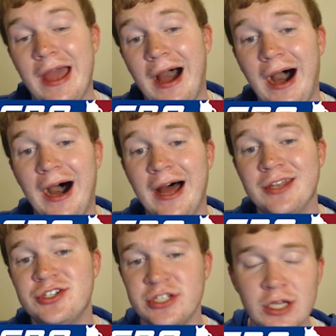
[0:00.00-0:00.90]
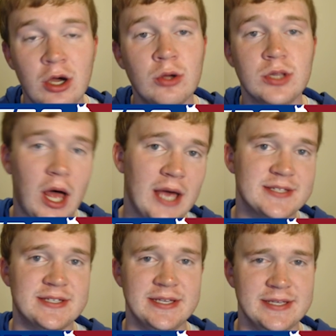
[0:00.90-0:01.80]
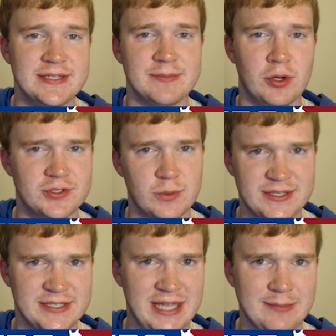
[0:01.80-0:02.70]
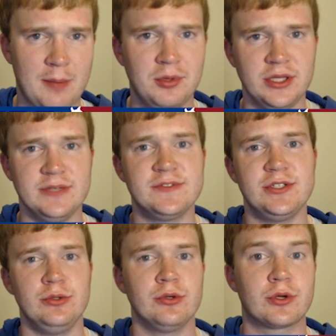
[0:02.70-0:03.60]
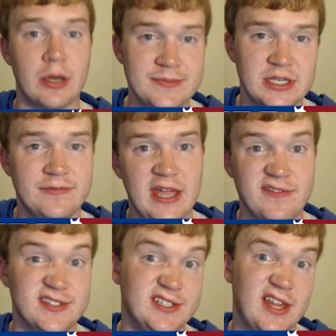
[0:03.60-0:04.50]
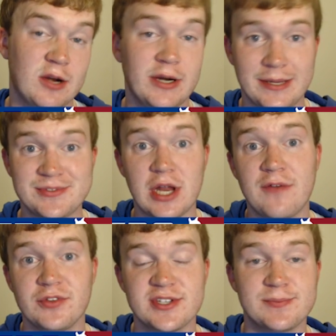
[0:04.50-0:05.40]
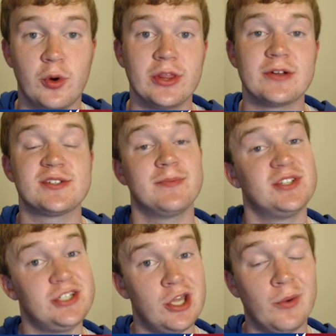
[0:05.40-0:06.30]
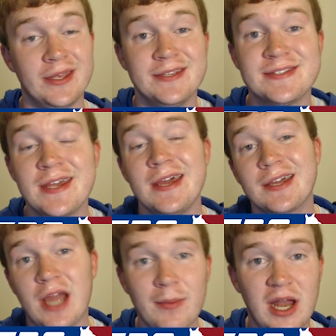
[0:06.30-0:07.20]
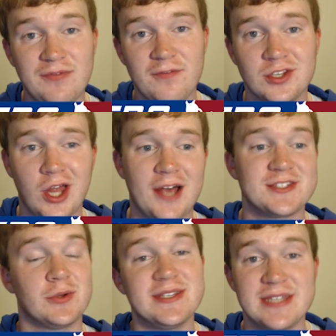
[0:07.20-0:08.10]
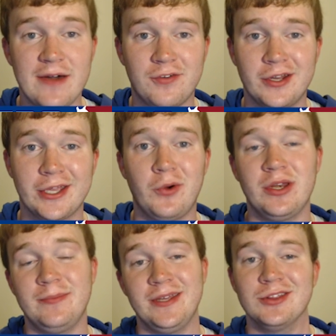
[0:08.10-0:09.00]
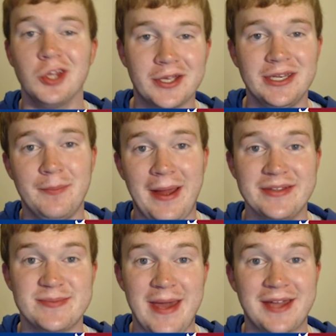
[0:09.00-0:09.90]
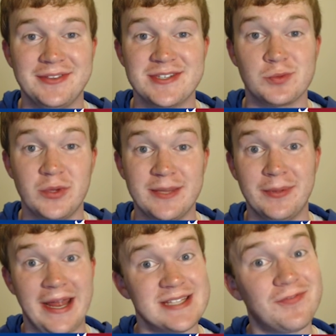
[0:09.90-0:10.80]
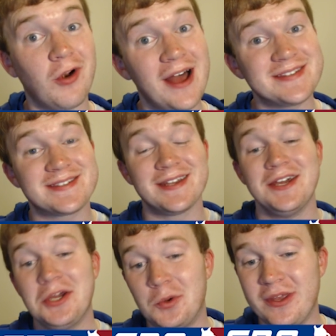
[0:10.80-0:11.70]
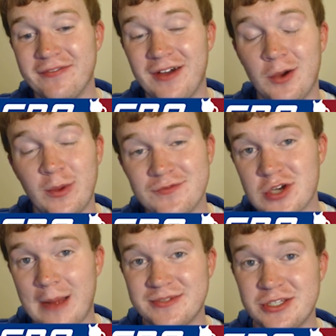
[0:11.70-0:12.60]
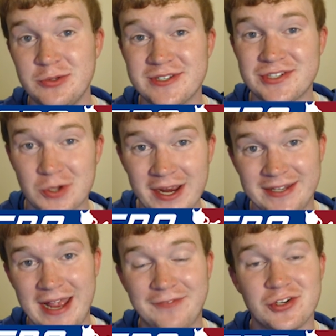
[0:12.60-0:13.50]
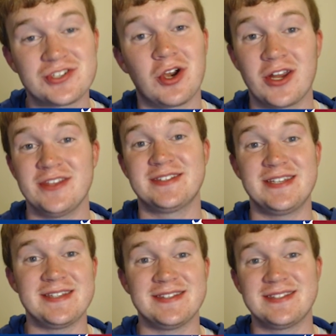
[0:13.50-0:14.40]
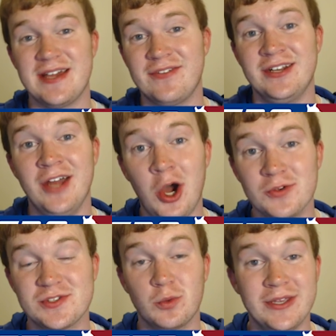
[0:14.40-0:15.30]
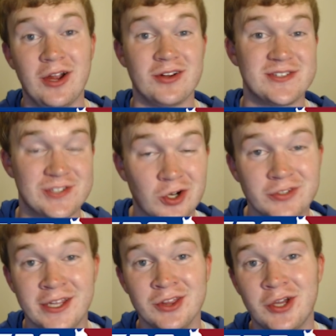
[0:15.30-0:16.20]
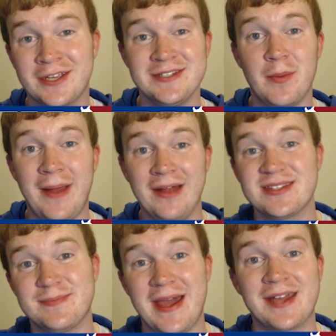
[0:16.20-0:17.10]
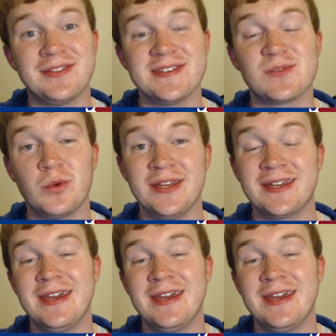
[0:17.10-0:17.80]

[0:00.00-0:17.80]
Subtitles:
Gio lost his most recent game, I believe, to Crimson. If you haven't seen that already, I'm sorry for the spoilers, but Gio is coming off of a loss, so he's definitely going to be looking to bounce back this week. But as for us, we've dropped 2 straight after starting the season 7-0, so we are certainly looking to bounce back this week.